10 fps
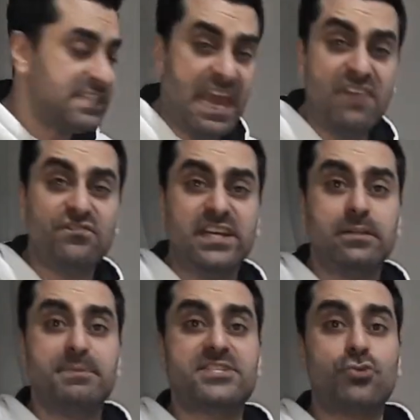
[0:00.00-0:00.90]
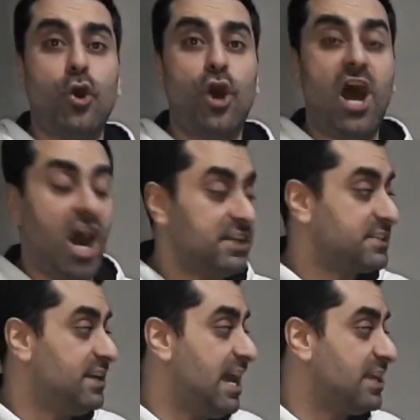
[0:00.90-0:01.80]
game will be so hard
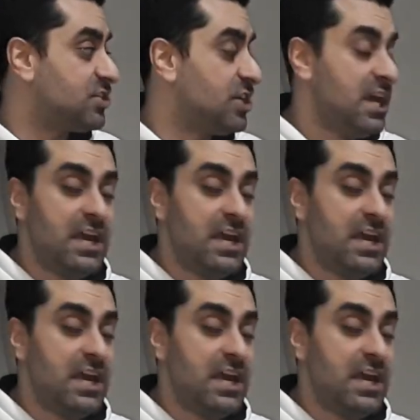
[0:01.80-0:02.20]
clash,